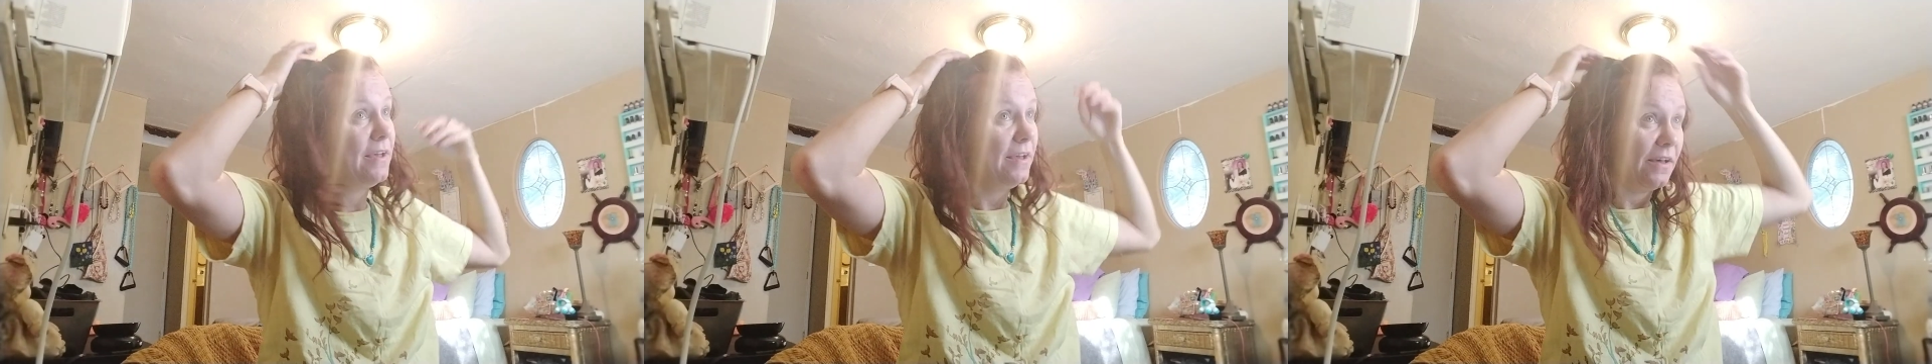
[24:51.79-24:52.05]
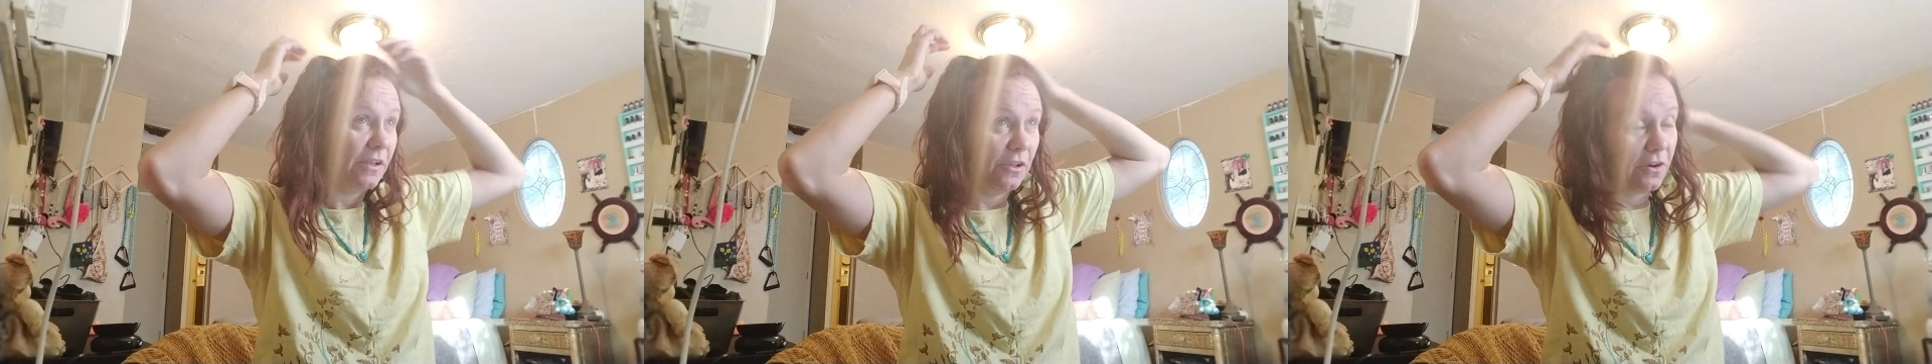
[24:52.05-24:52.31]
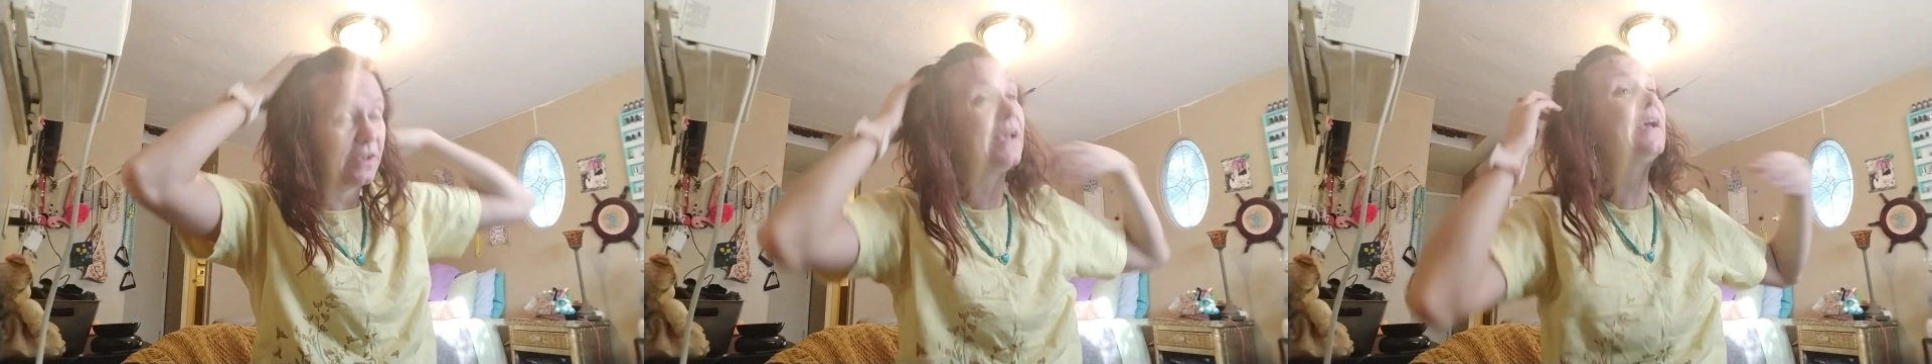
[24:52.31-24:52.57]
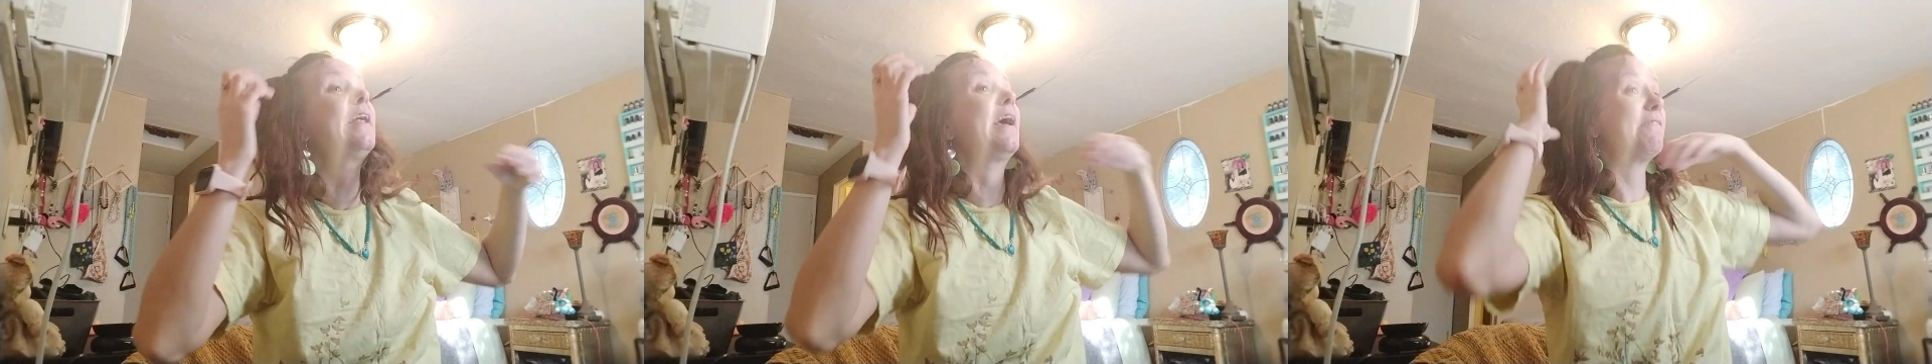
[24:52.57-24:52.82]
Looking
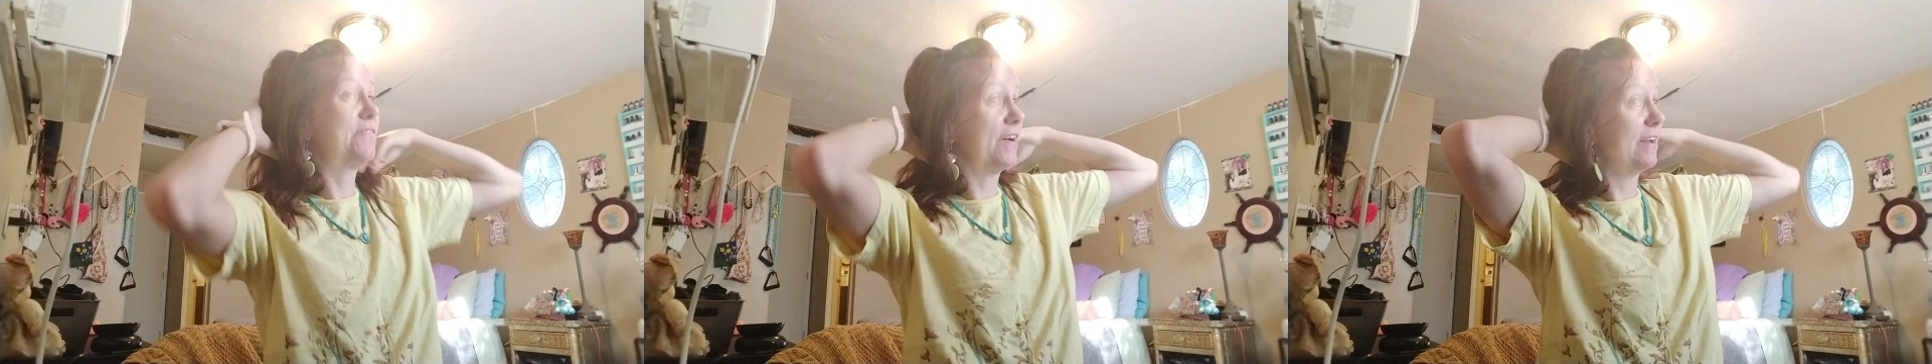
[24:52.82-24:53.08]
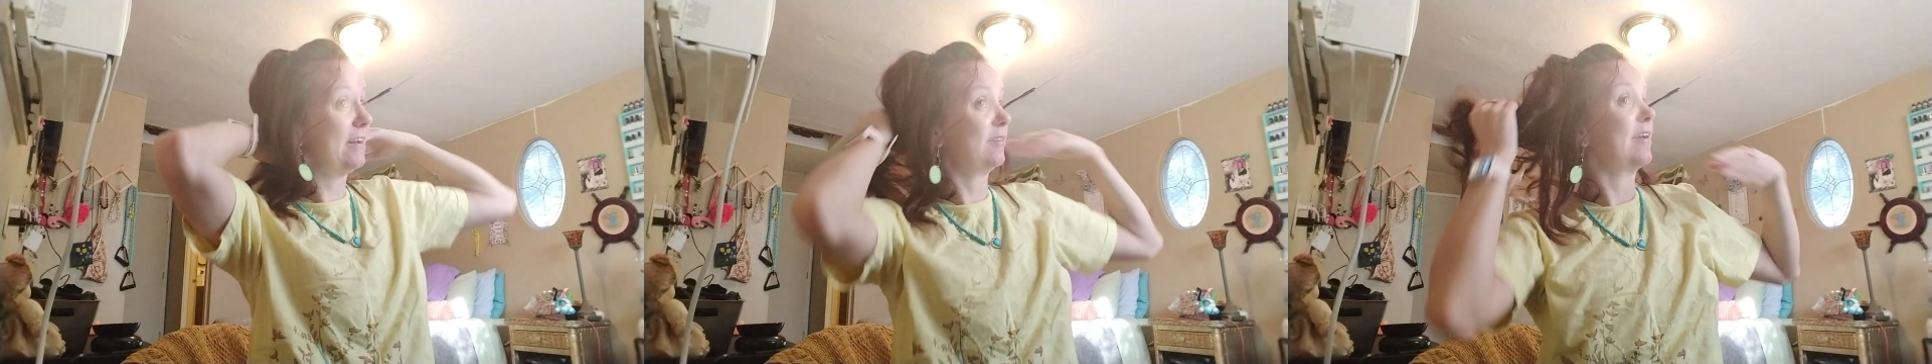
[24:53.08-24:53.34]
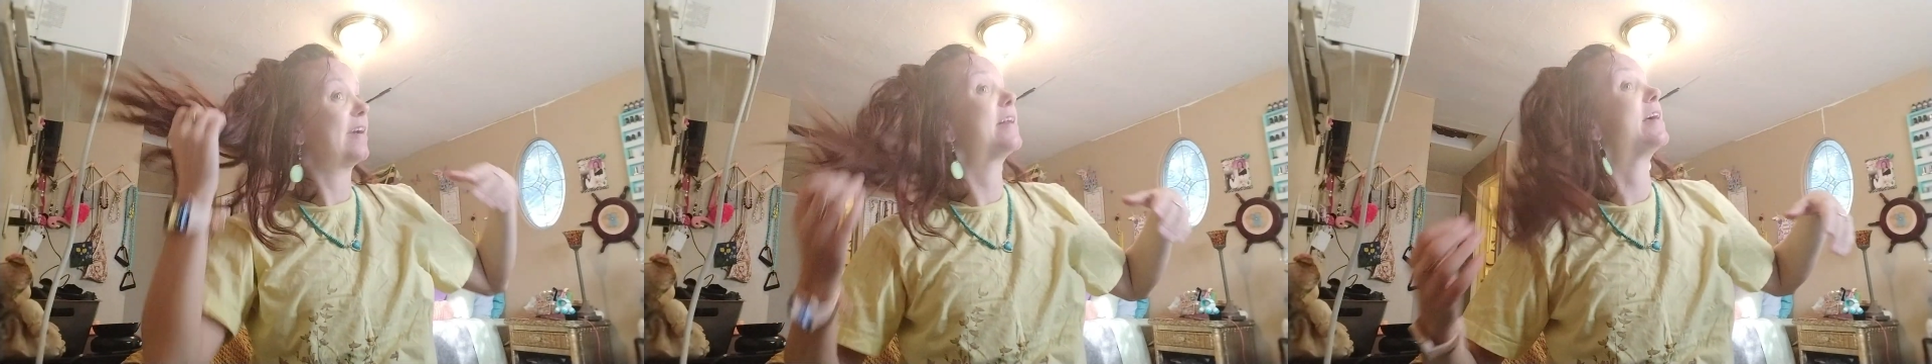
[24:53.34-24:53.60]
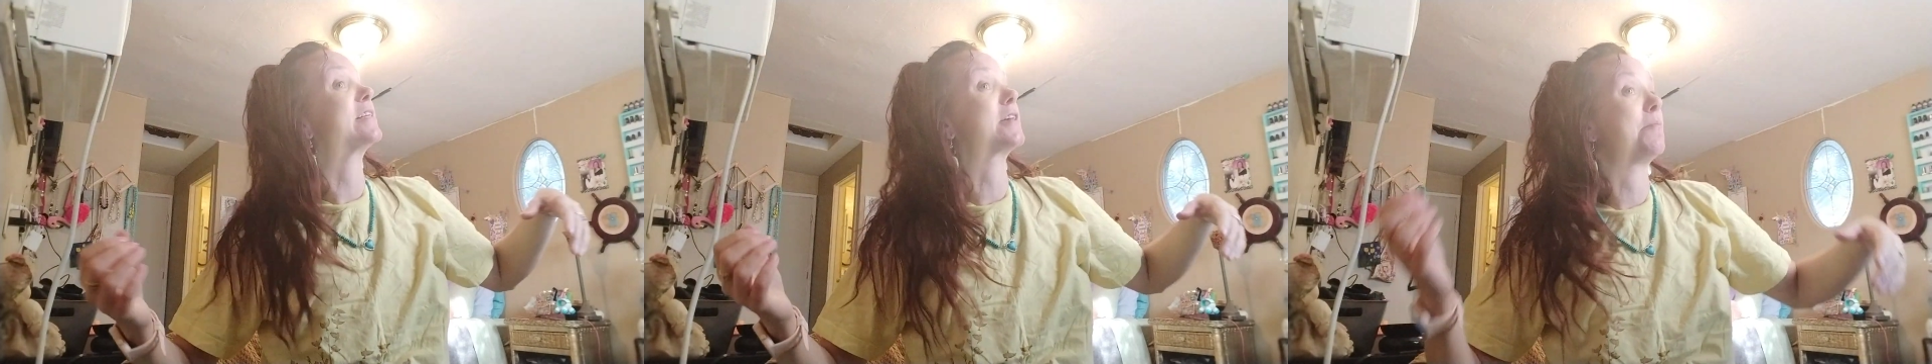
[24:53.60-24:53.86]
and feeling thin is
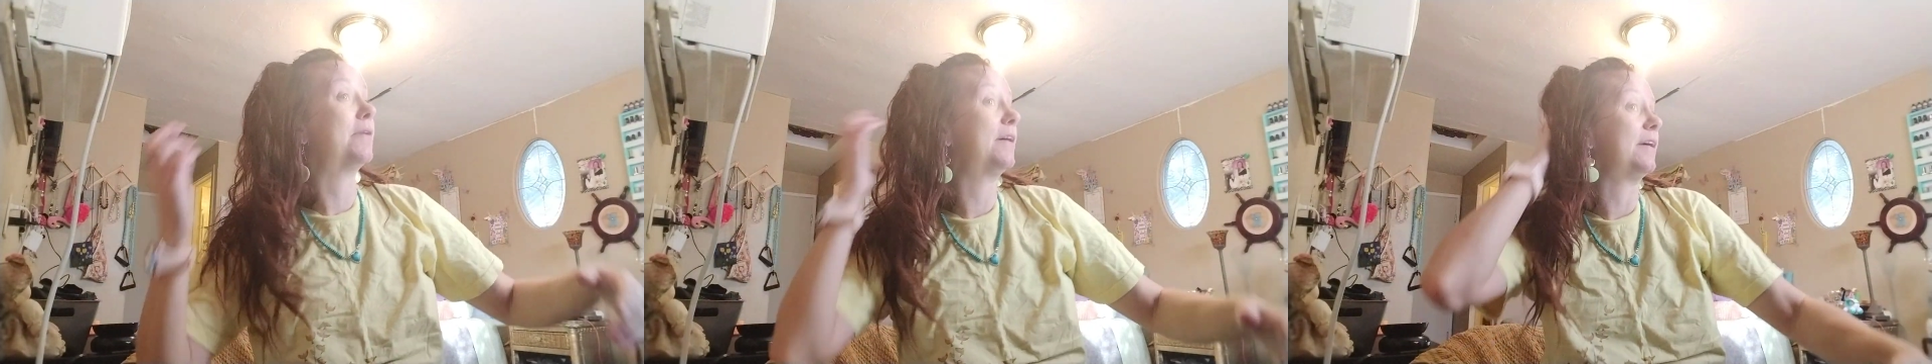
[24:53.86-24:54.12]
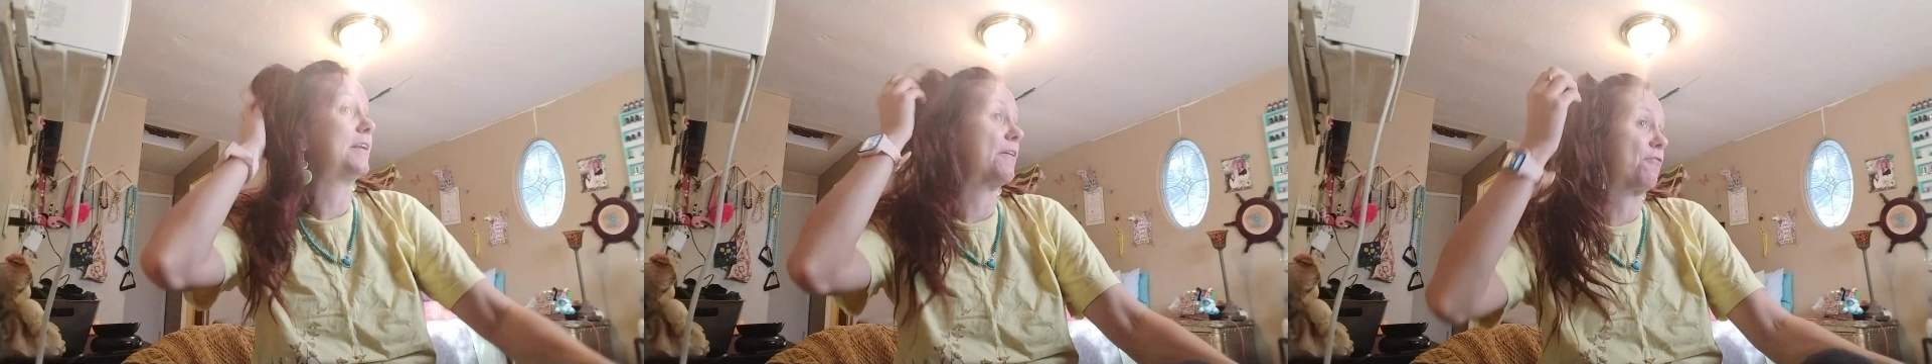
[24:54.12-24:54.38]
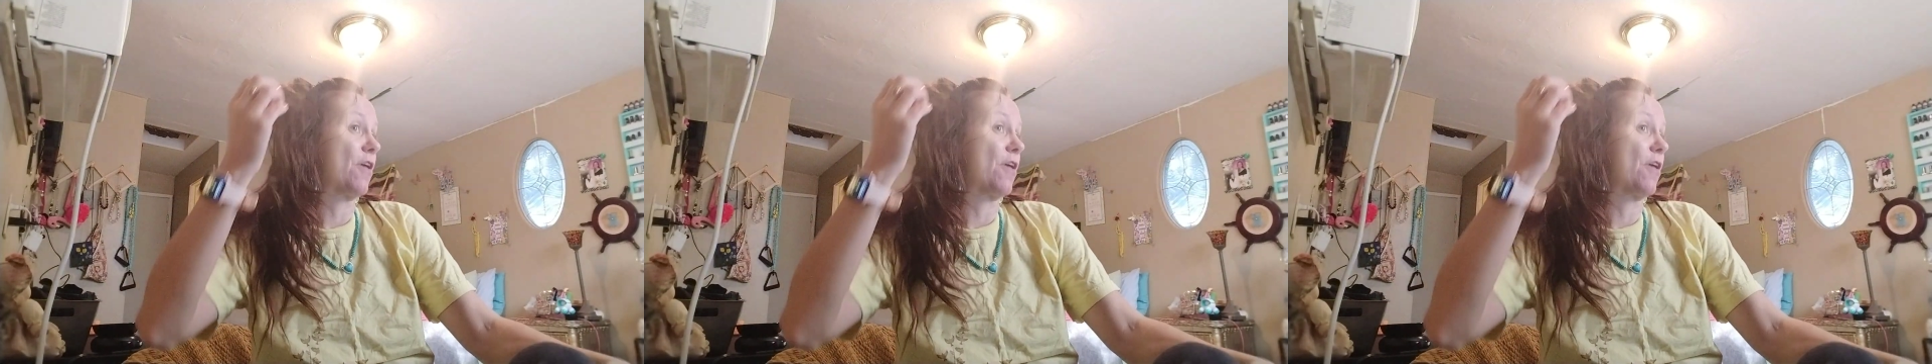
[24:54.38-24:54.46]
completely different.